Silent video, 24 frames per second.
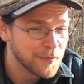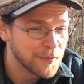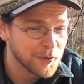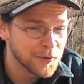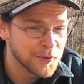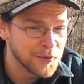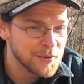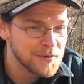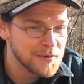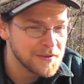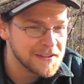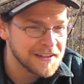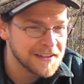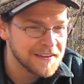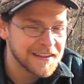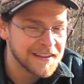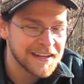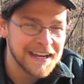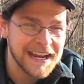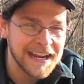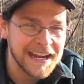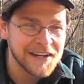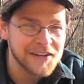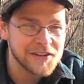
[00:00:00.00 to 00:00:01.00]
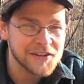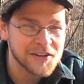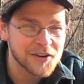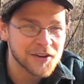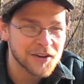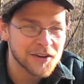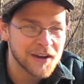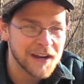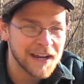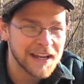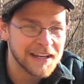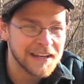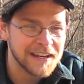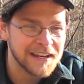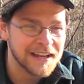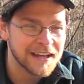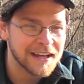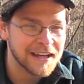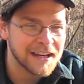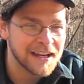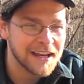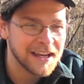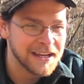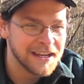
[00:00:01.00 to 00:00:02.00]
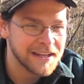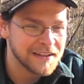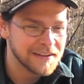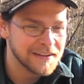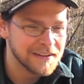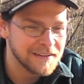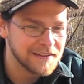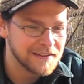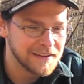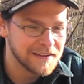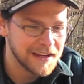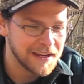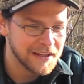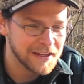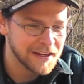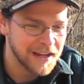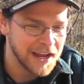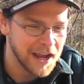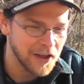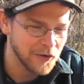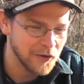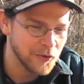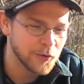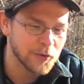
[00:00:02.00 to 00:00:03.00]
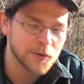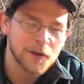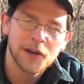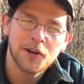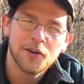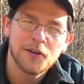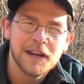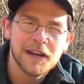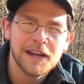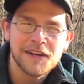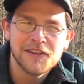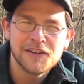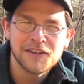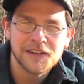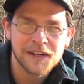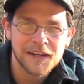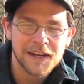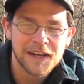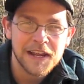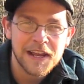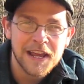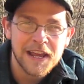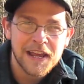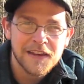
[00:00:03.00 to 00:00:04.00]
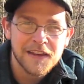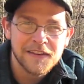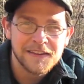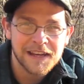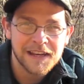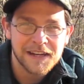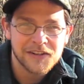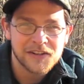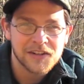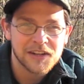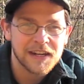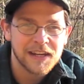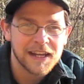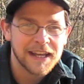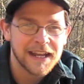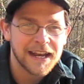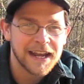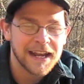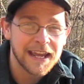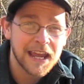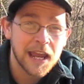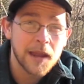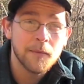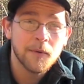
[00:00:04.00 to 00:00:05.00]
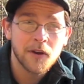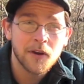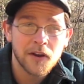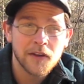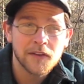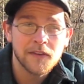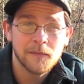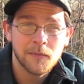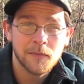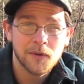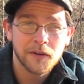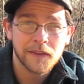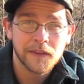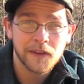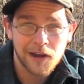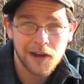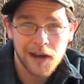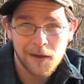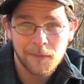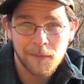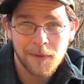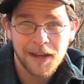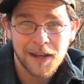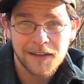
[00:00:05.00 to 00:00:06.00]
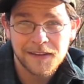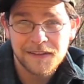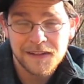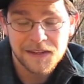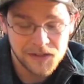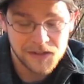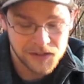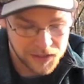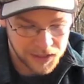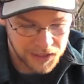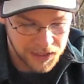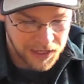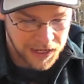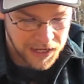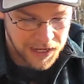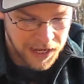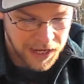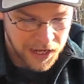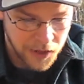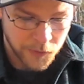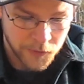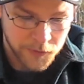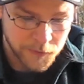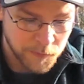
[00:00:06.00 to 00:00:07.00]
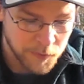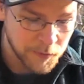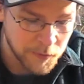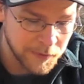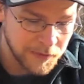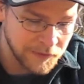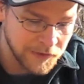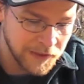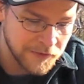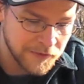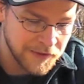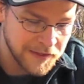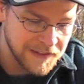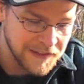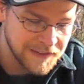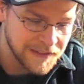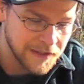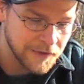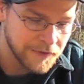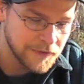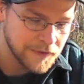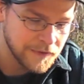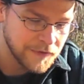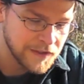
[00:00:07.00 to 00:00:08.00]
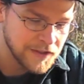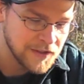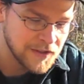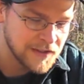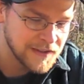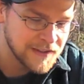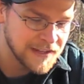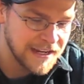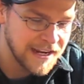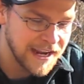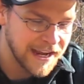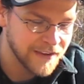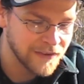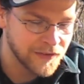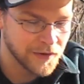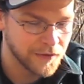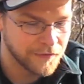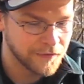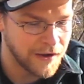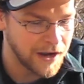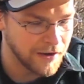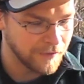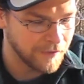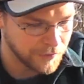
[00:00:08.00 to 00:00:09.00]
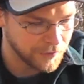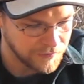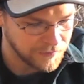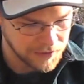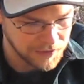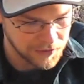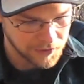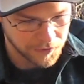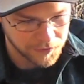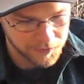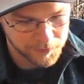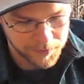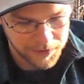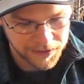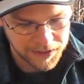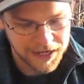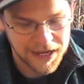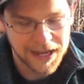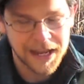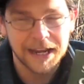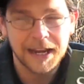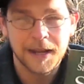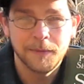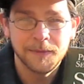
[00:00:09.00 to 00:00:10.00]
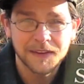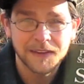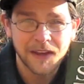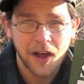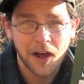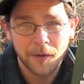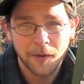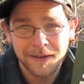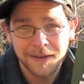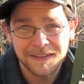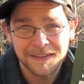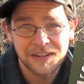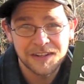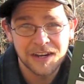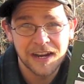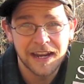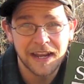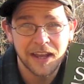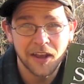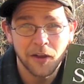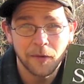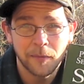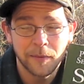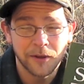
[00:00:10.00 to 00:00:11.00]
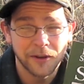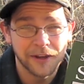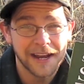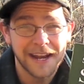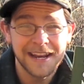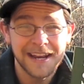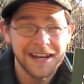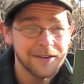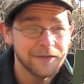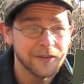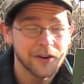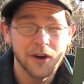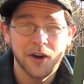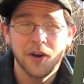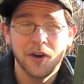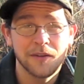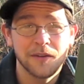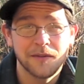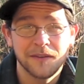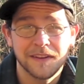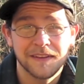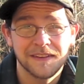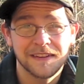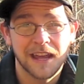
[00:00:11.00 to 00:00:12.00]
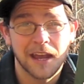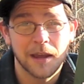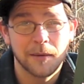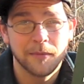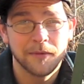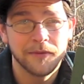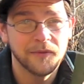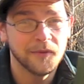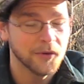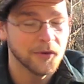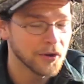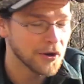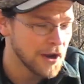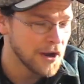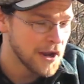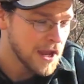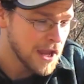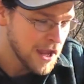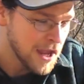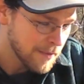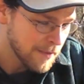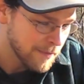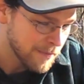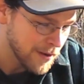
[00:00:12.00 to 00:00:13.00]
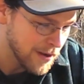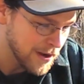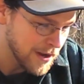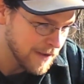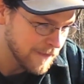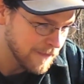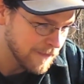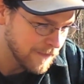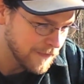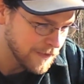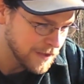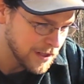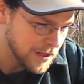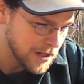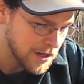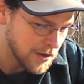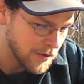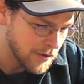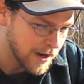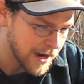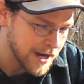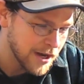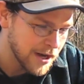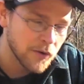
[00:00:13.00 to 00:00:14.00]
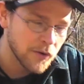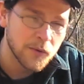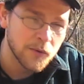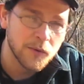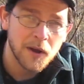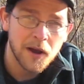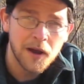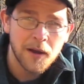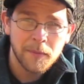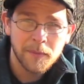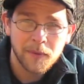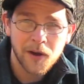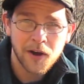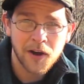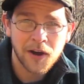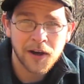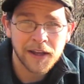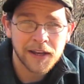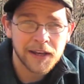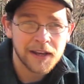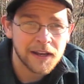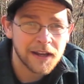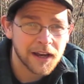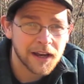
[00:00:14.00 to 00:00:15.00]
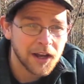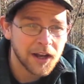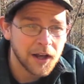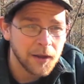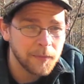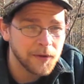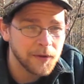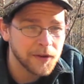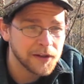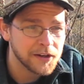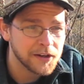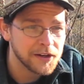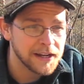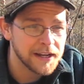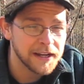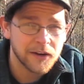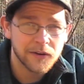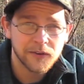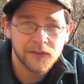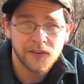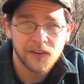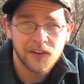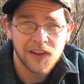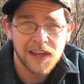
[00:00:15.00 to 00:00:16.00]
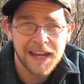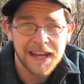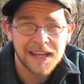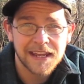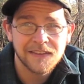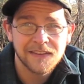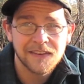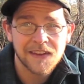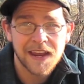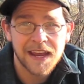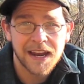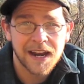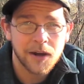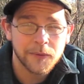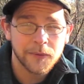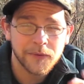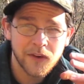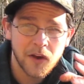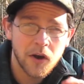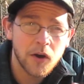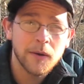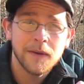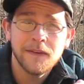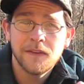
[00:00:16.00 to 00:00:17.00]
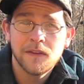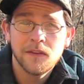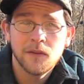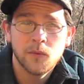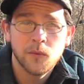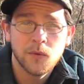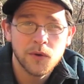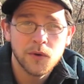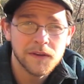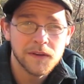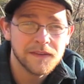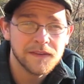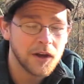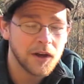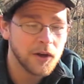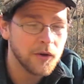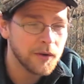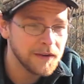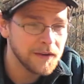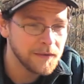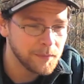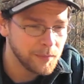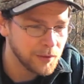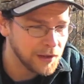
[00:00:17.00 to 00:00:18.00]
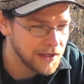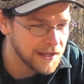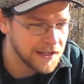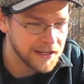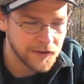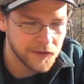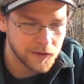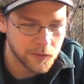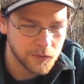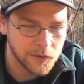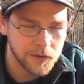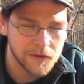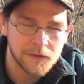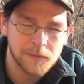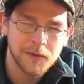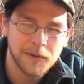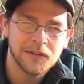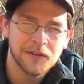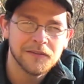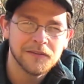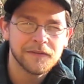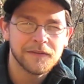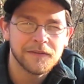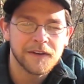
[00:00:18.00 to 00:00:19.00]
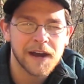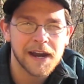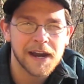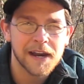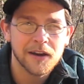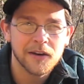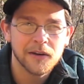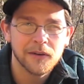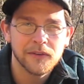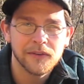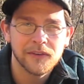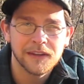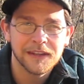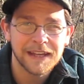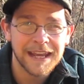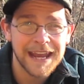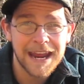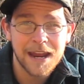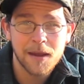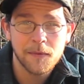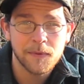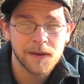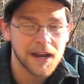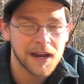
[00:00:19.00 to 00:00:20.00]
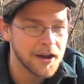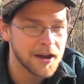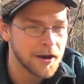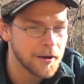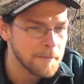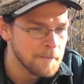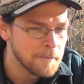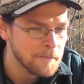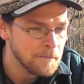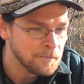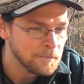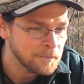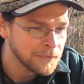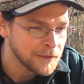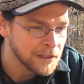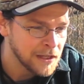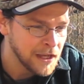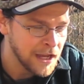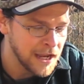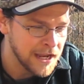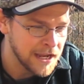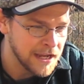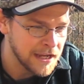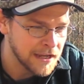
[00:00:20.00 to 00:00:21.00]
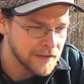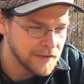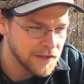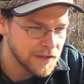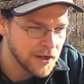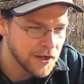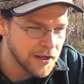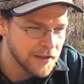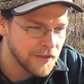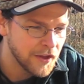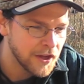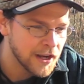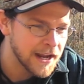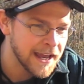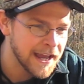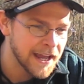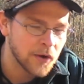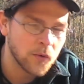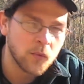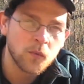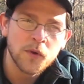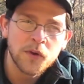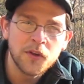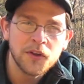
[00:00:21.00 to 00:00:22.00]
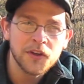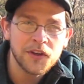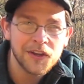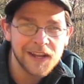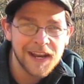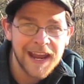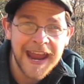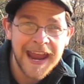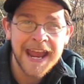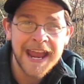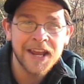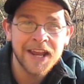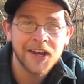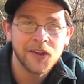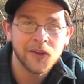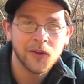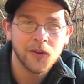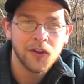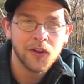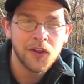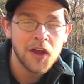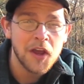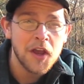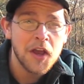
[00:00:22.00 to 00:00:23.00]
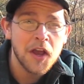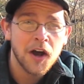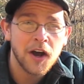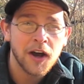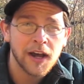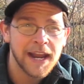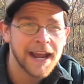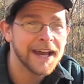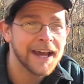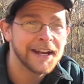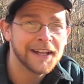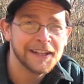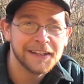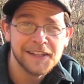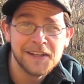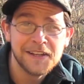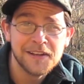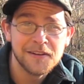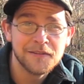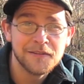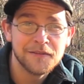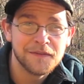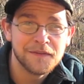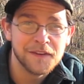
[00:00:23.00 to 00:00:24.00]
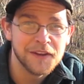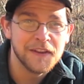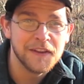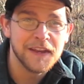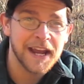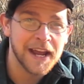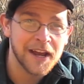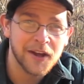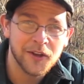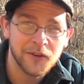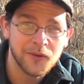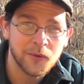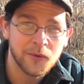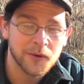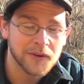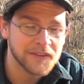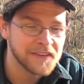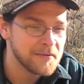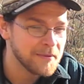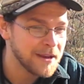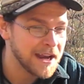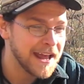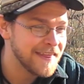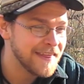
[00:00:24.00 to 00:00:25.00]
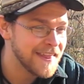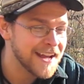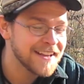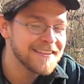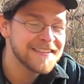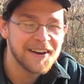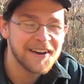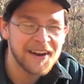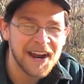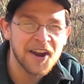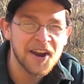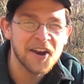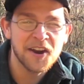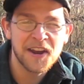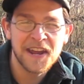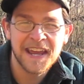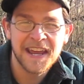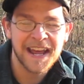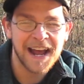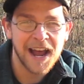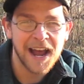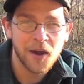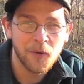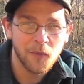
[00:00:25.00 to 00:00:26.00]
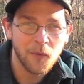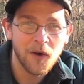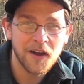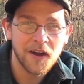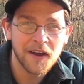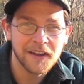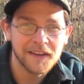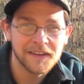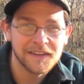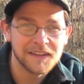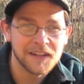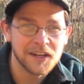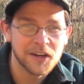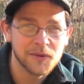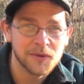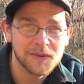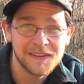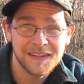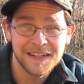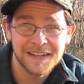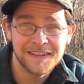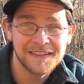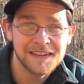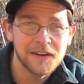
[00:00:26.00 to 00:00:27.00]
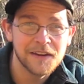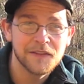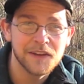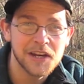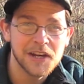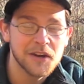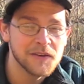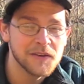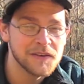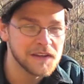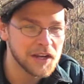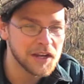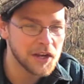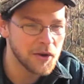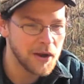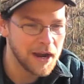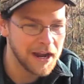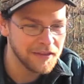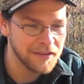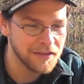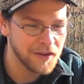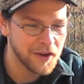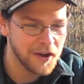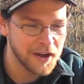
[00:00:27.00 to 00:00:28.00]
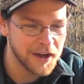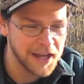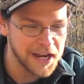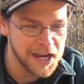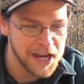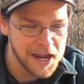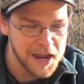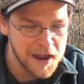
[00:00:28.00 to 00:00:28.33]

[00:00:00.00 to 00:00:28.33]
perusing the nature and, uh, and, and outdoor recreation section, and I came across a book that grabbed my attention. It was Primitive Living, Self-Sufficiency, and Survival Skills by a guy named Thomas J. Elpel. Now, I'd never heard of this guy before, but, you know, I grew up on a couple hundred acres of land, and I was always in the woods, always playing in the woods, building fires and camping out. And, you know, I thought I had a real good handle on how to live in the outdoors. I mean, that's how arrogant I was, you know, six, seven years ago. I thought